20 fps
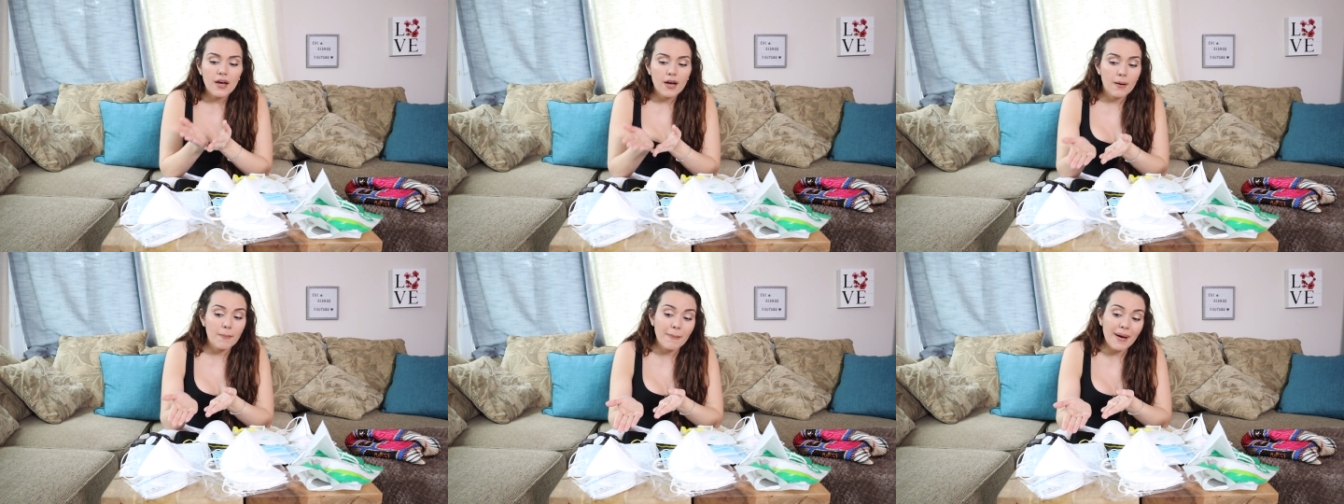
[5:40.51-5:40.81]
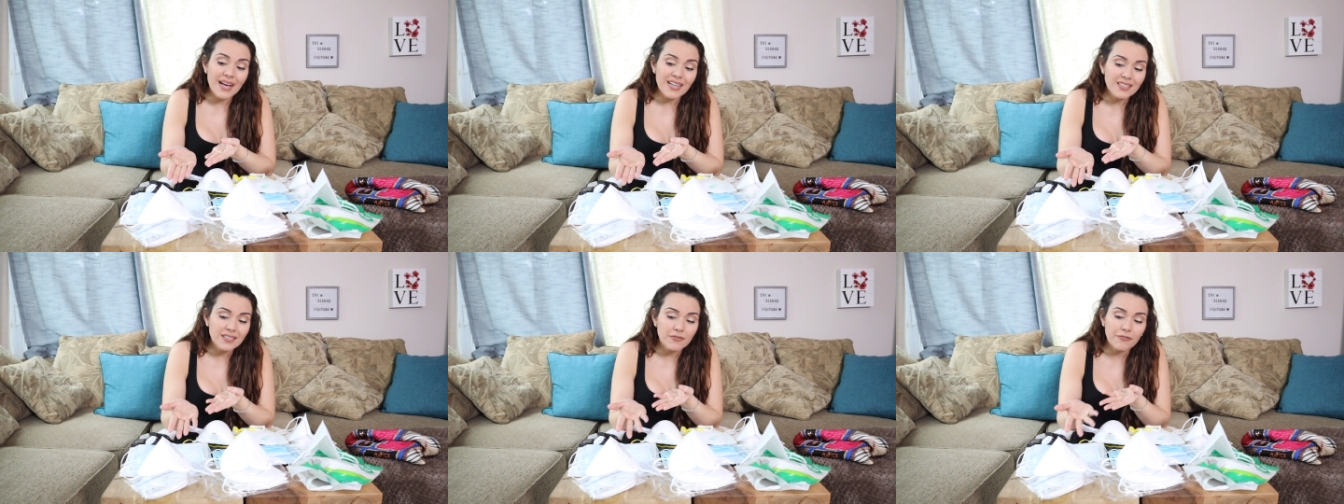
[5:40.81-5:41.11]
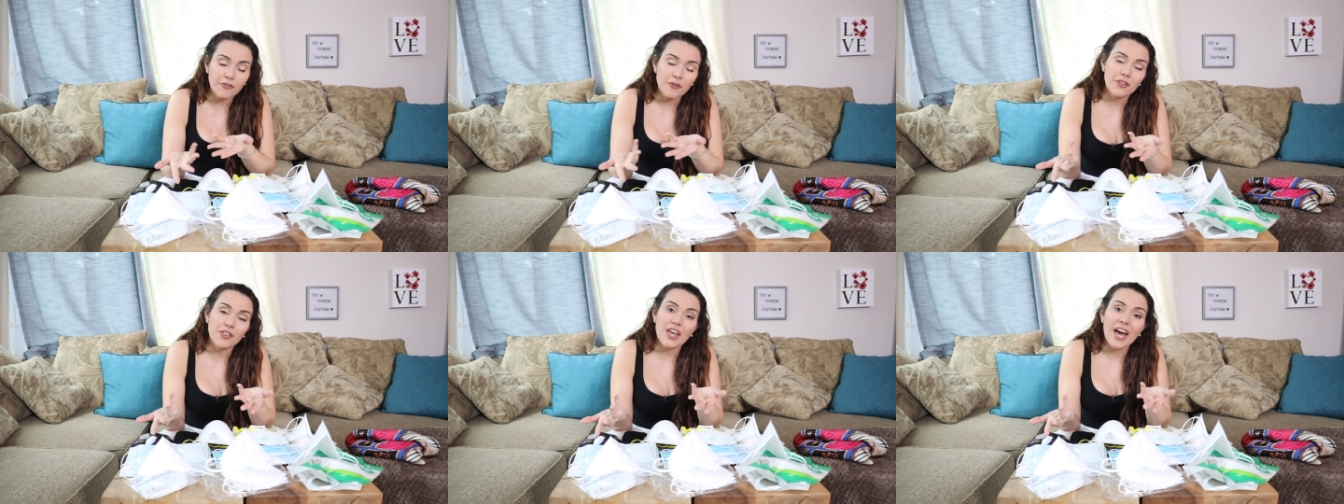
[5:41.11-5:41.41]
A mask
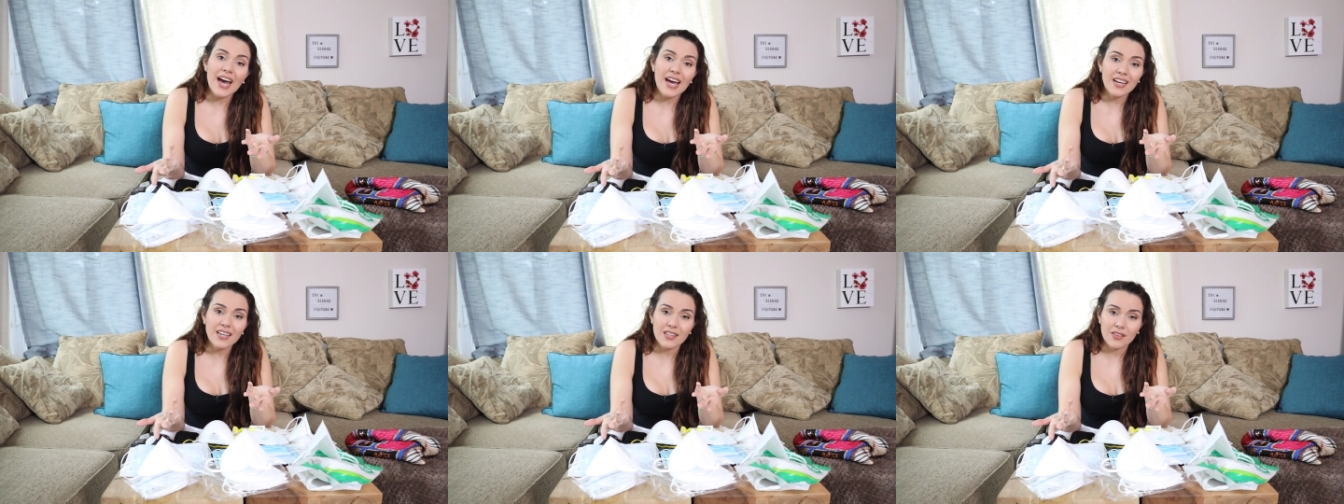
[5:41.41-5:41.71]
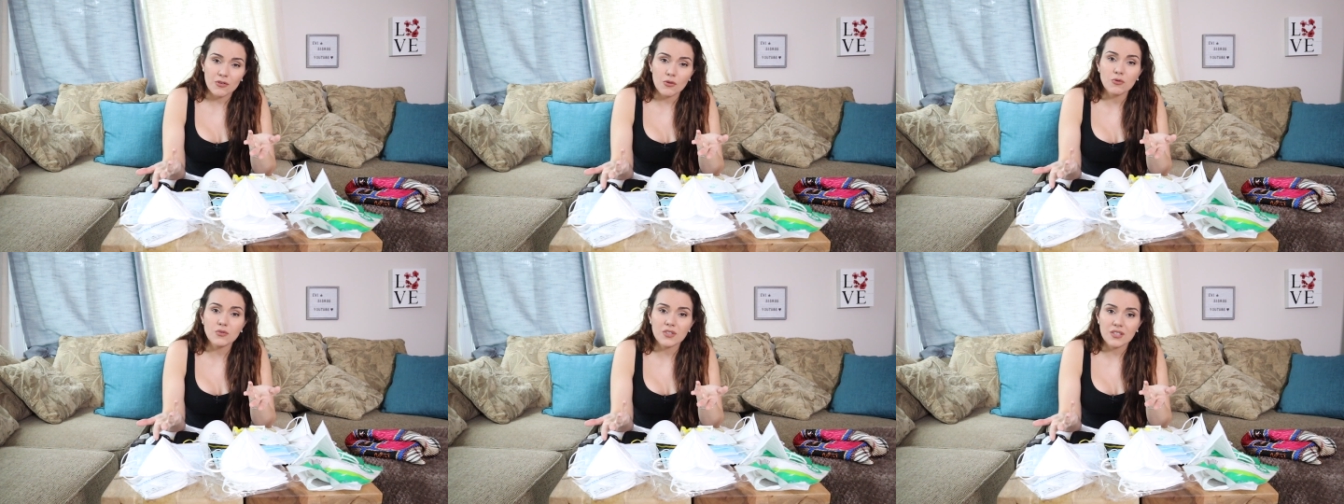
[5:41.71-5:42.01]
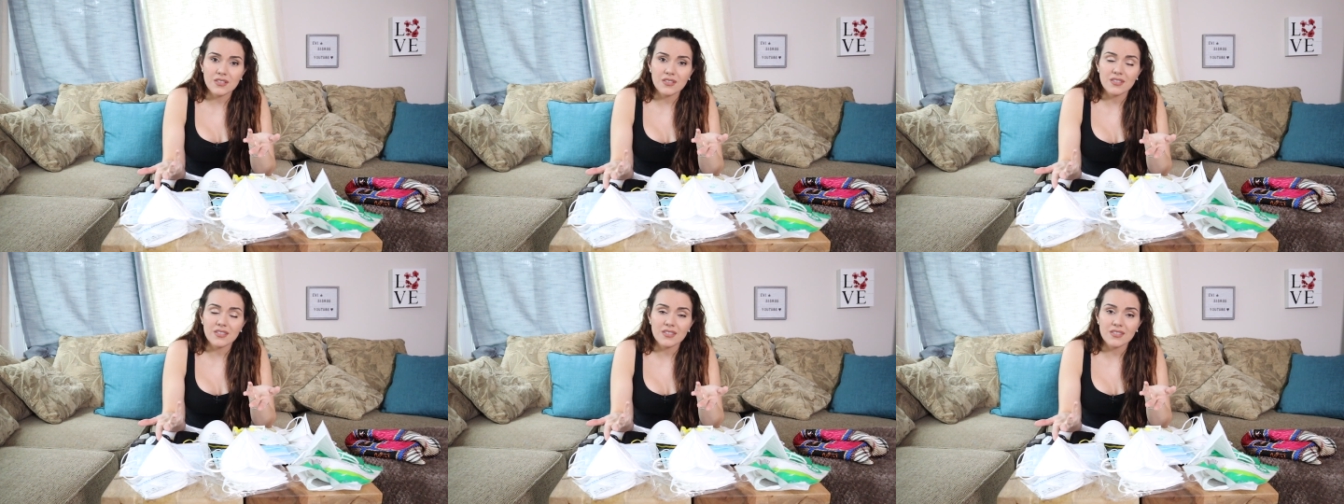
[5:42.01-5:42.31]
for that, in those
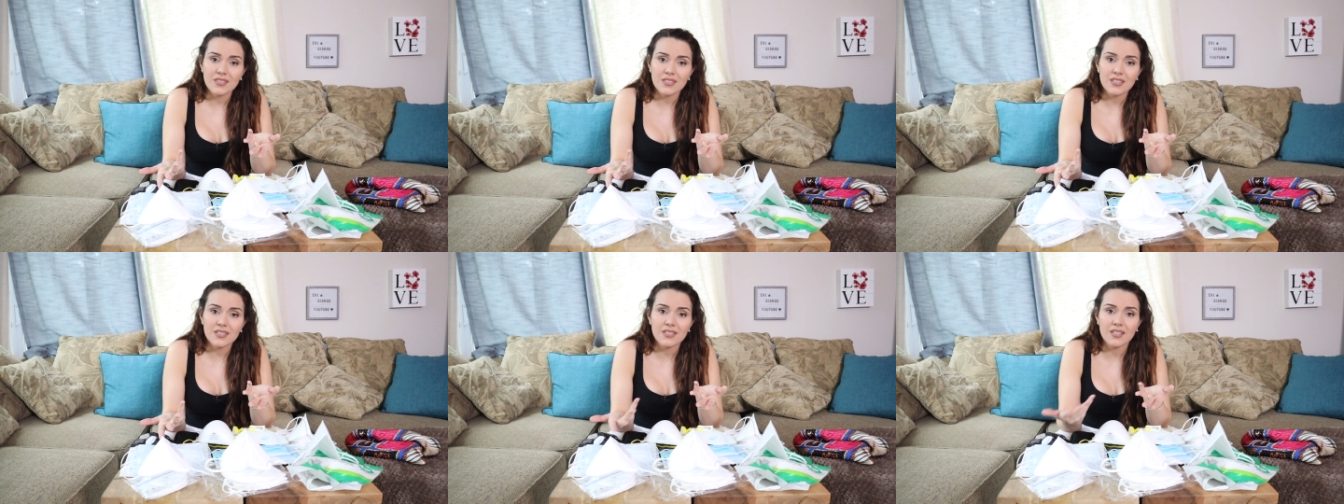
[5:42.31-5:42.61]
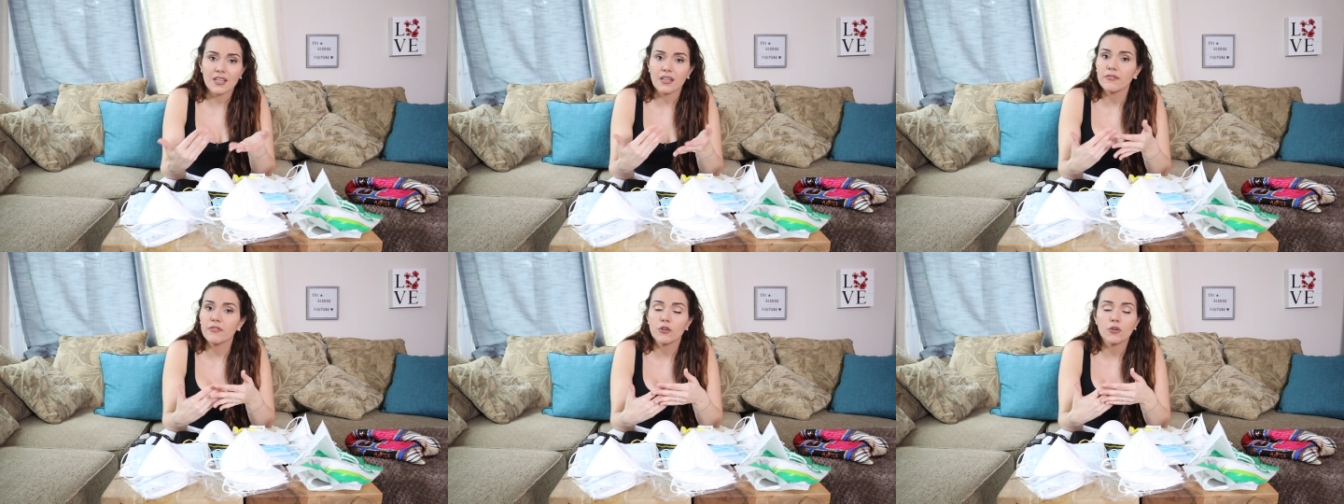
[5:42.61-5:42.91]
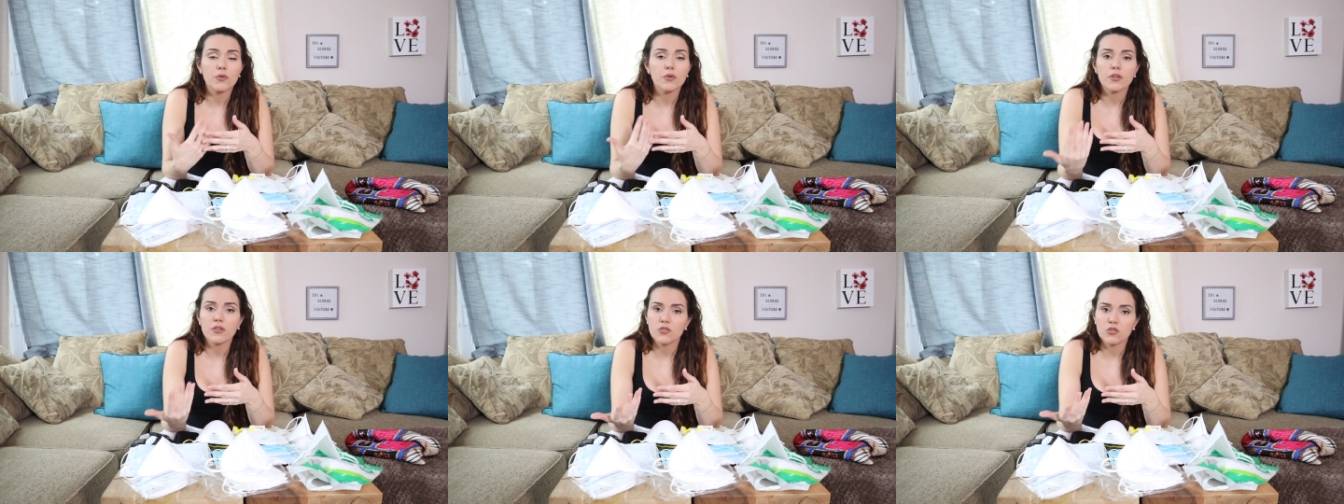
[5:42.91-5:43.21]
instances, like if
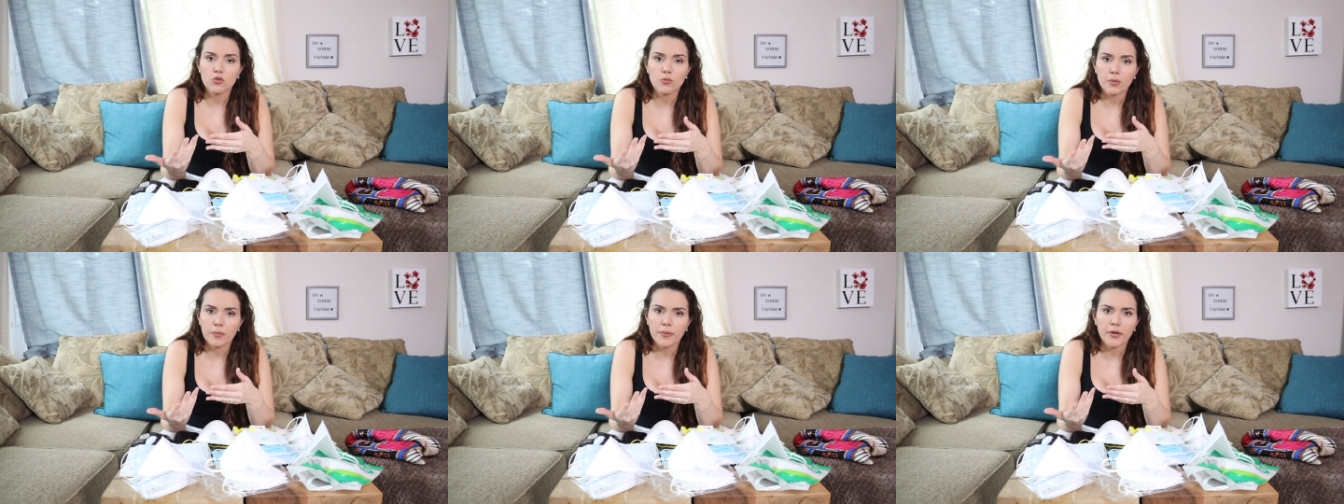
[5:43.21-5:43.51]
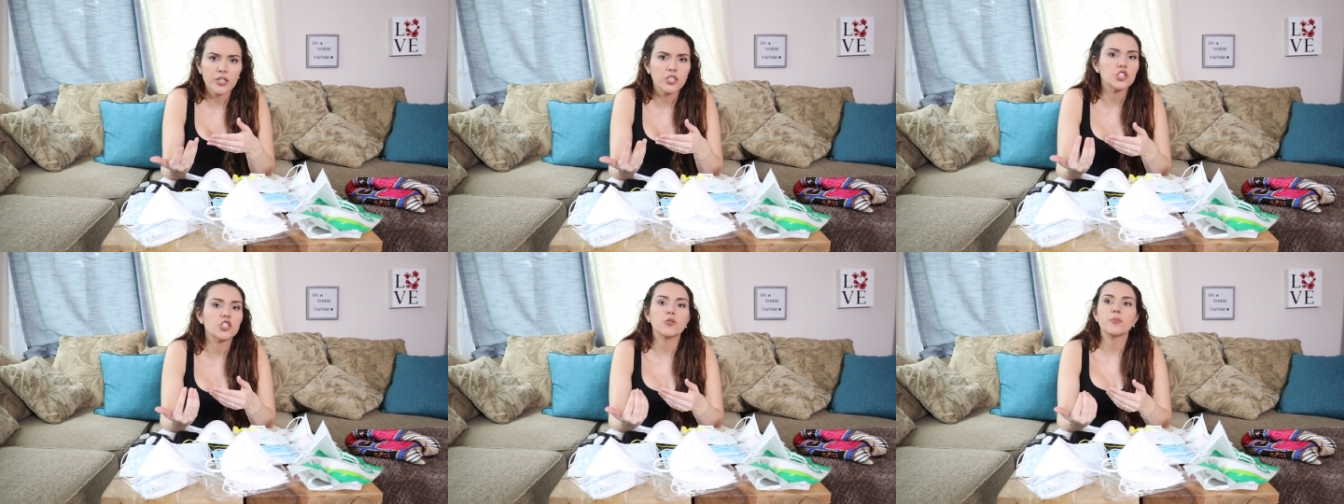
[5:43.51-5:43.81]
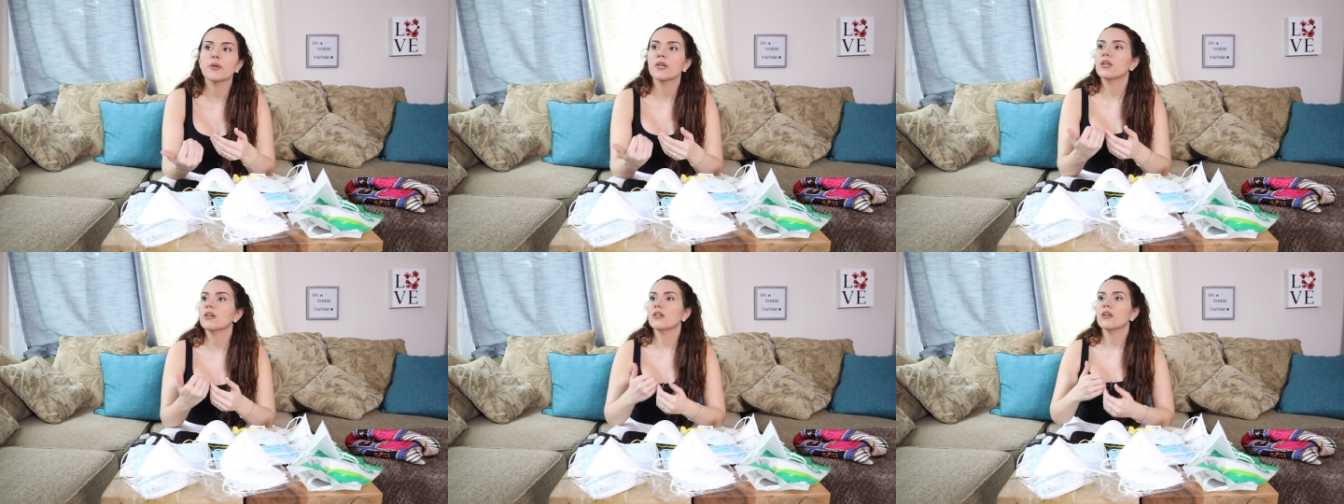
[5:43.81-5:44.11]
you're going to the supermarket,
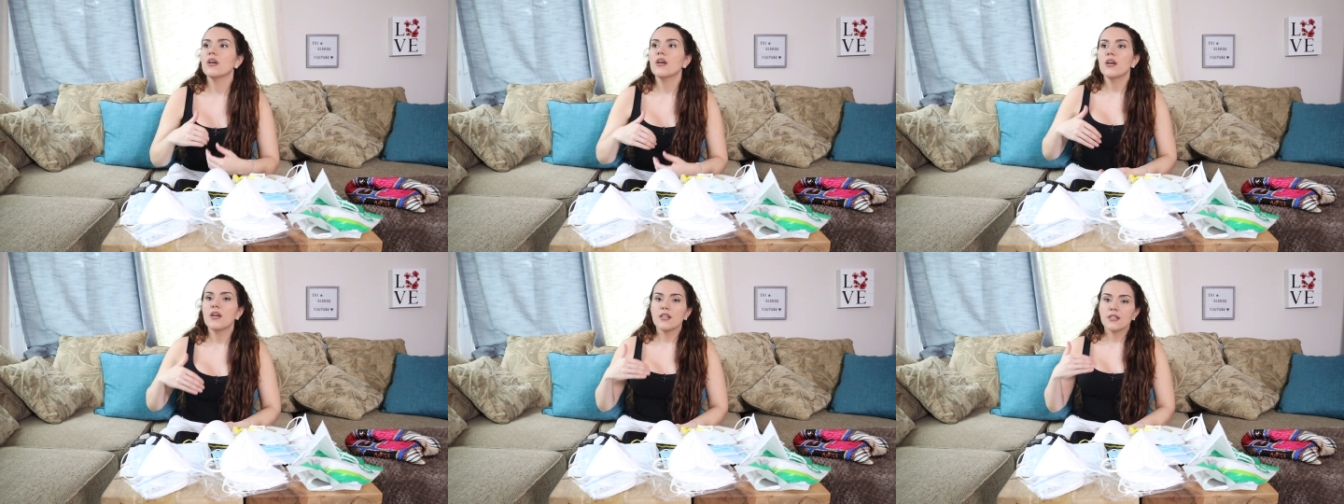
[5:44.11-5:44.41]
should be good